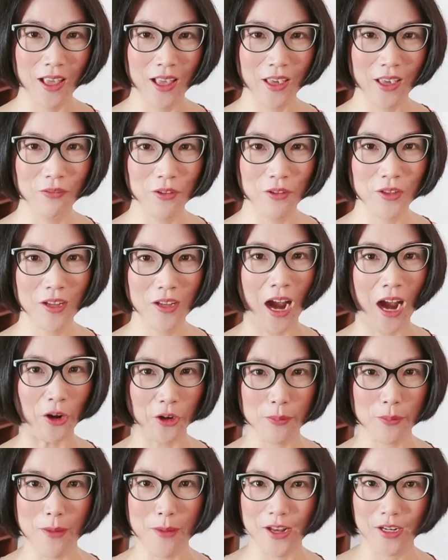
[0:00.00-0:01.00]
even the
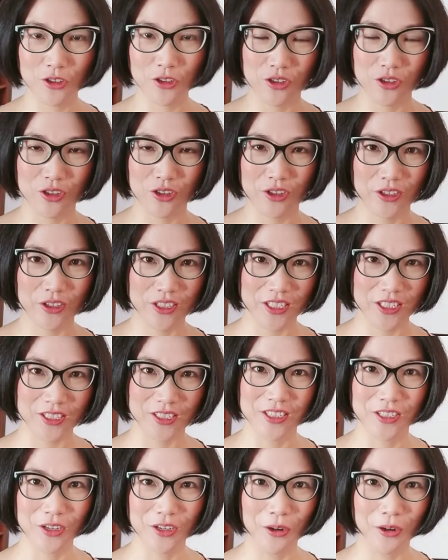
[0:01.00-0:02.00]
hiring manager
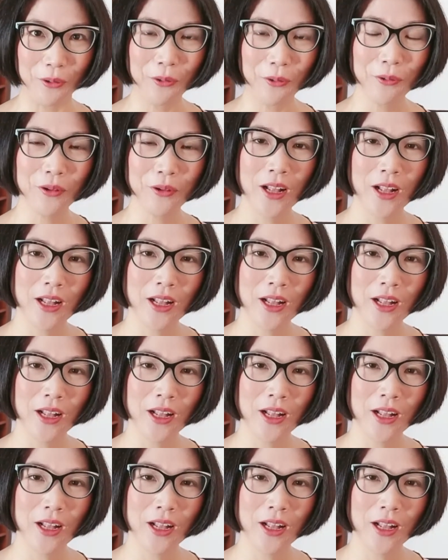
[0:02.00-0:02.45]
didn't know.